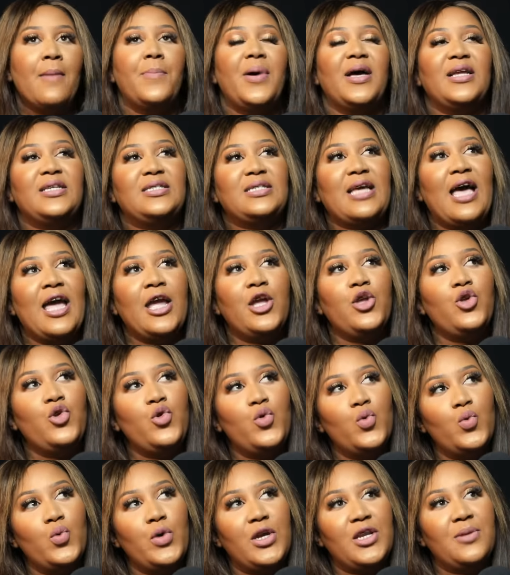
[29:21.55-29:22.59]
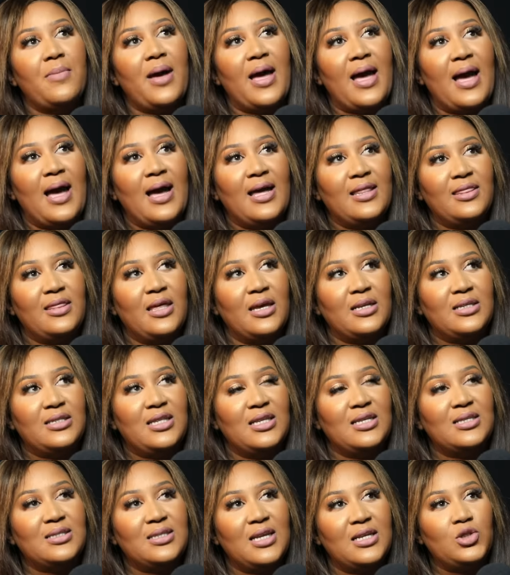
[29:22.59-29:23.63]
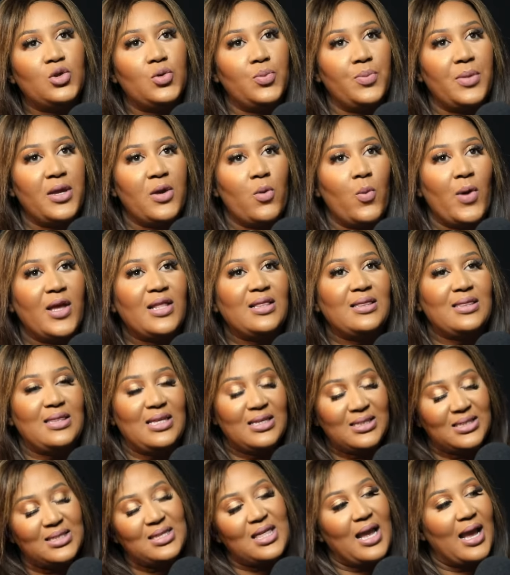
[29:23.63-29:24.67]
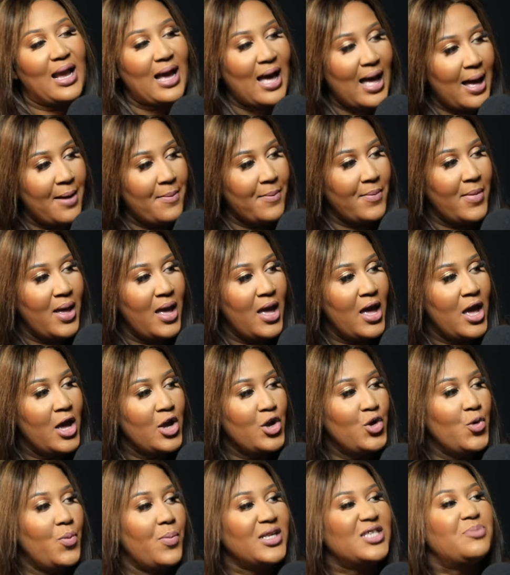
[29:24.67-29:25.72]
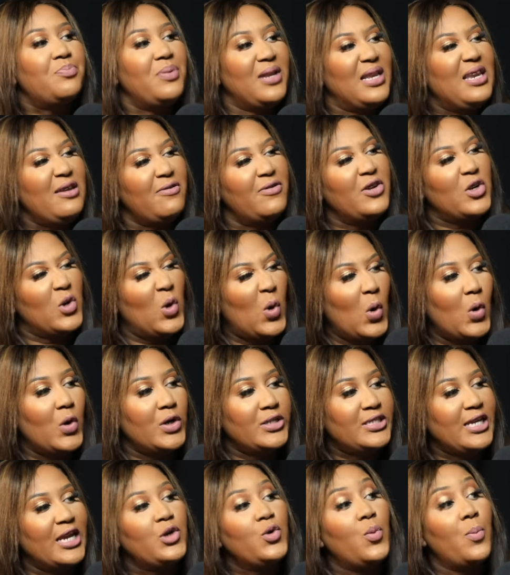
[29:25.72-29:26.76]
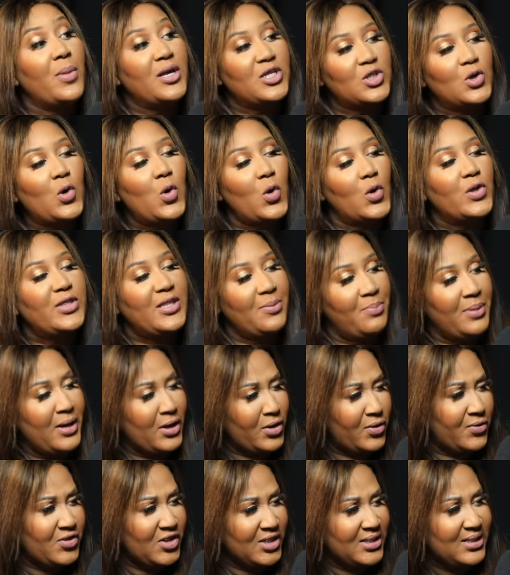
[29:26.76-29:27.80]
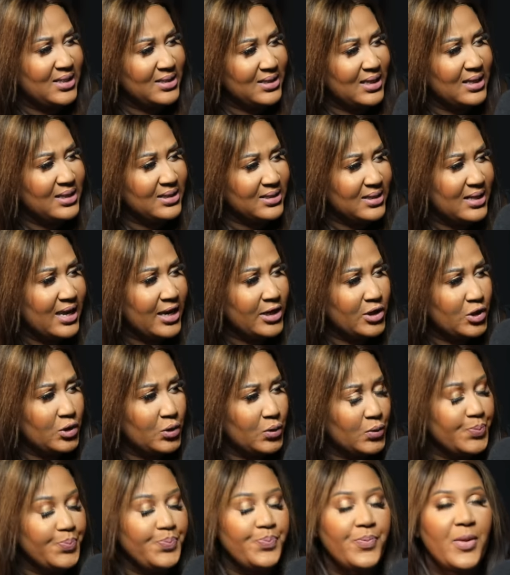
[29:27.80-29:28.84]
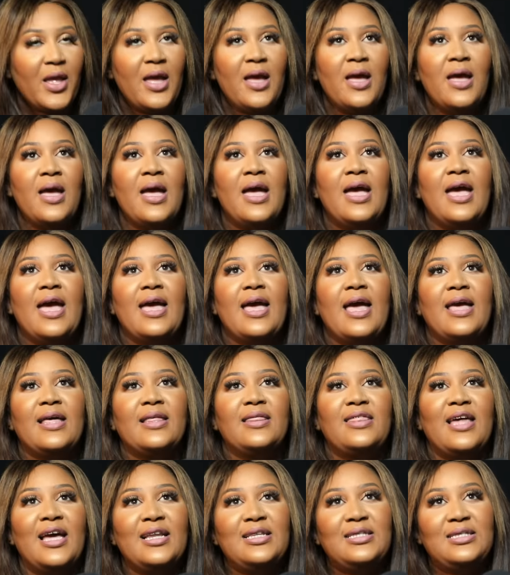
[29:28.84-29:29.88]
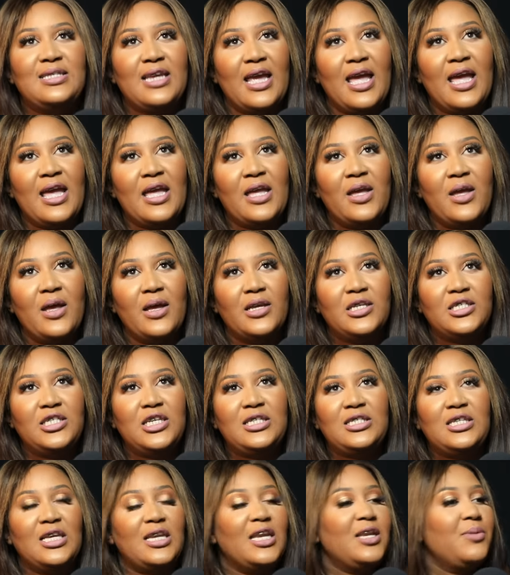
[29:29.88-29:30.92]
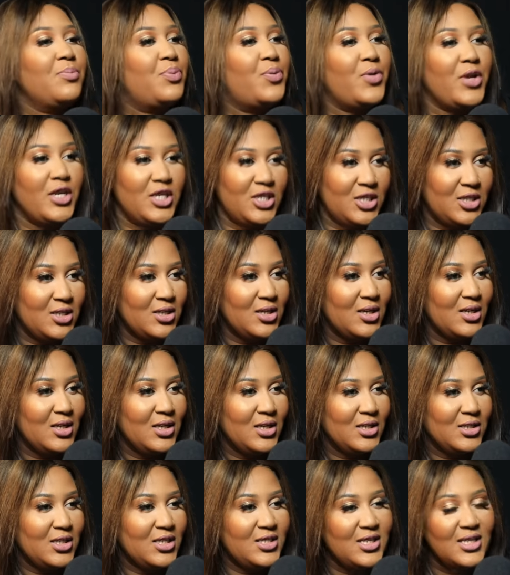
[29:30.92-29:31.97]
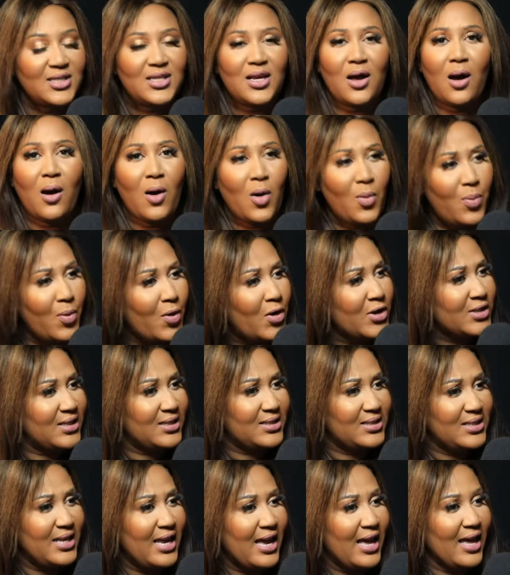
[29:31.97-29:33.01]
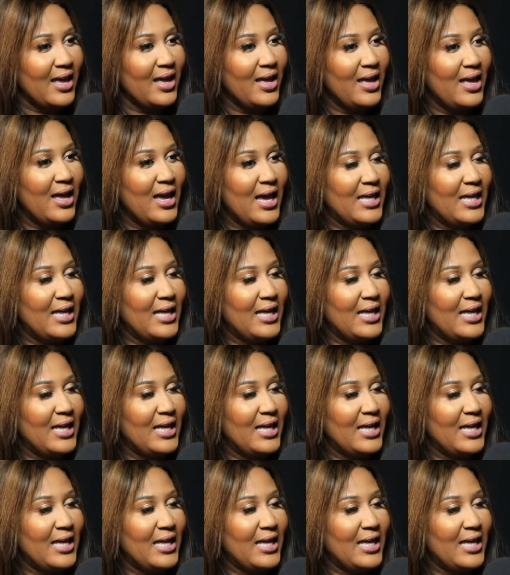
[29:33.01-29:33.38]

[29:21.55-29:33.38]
But I knew in my heart that they said to me, when this thing come, you must believe in God and you must call the blood of Jesus inside you. That day, she didn't preach. She just said, oh, because it's here.